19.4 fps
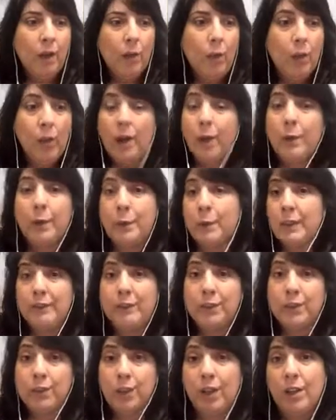or
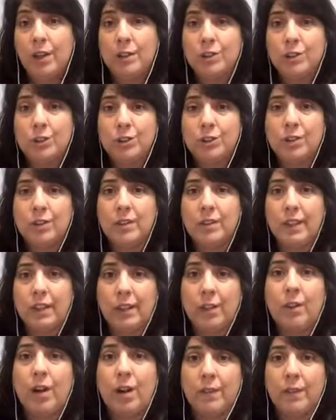even launch
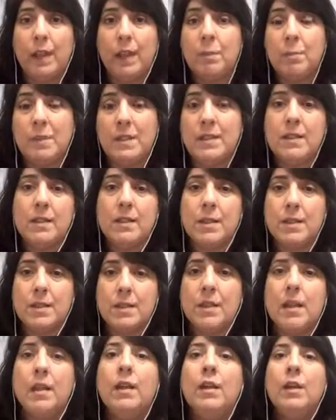their online
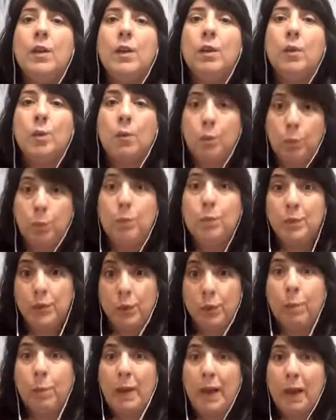business,
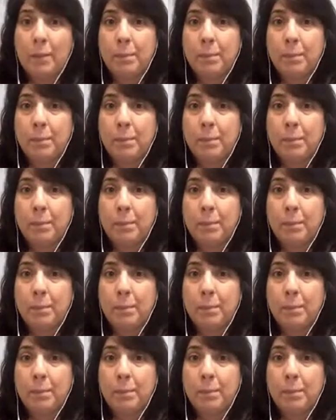by